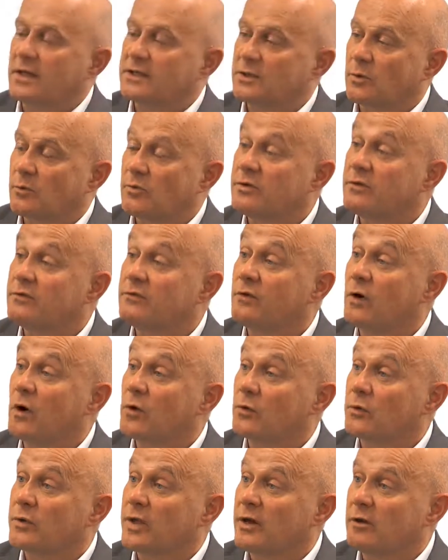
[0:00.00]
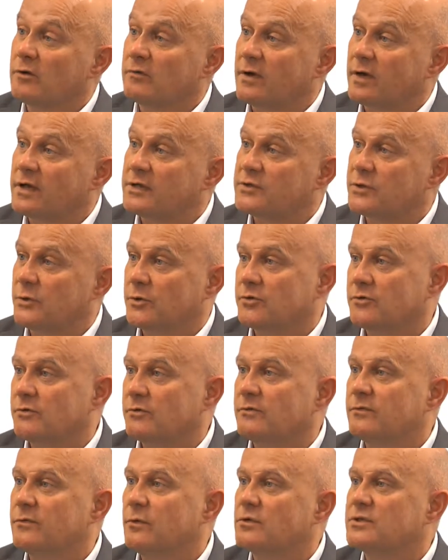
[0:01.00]
Yeah, so we're in the final year of a
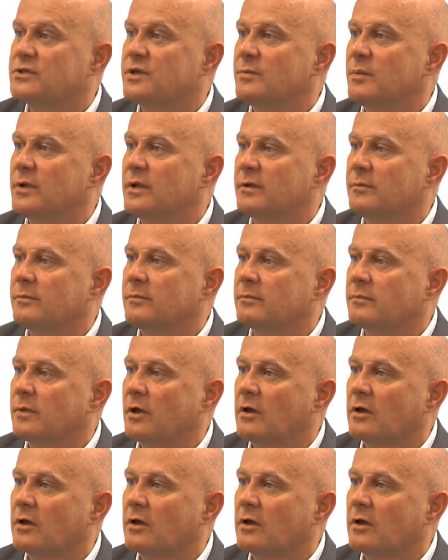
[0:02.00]
240 million